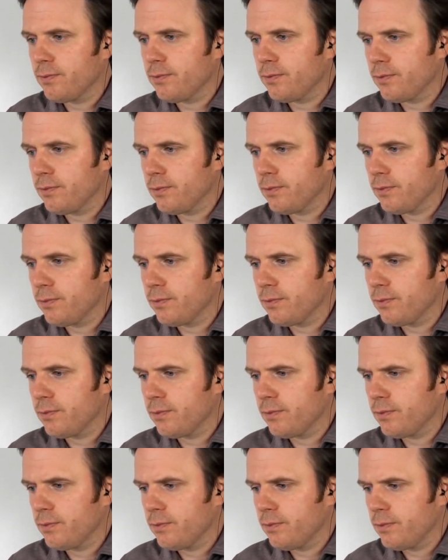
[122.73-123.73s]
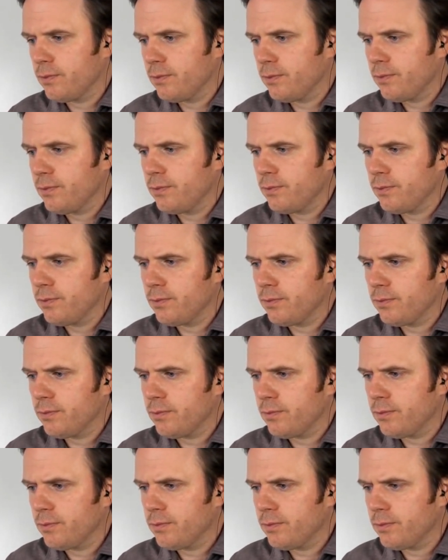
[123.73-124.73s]

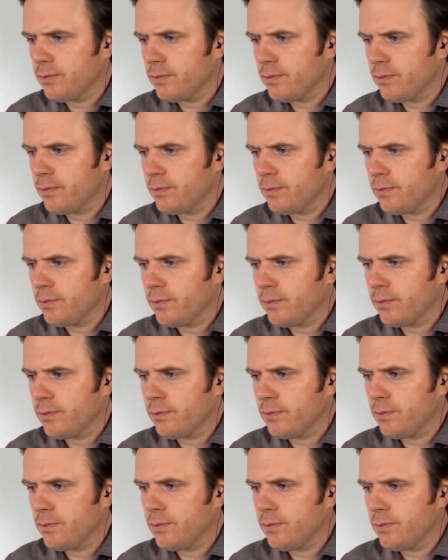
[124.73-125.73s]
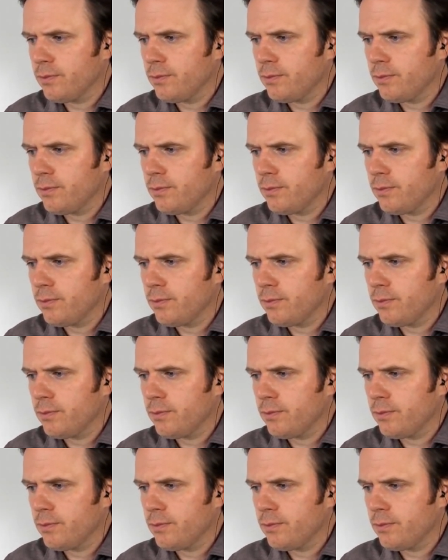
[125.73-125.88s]
This person isn't speaking.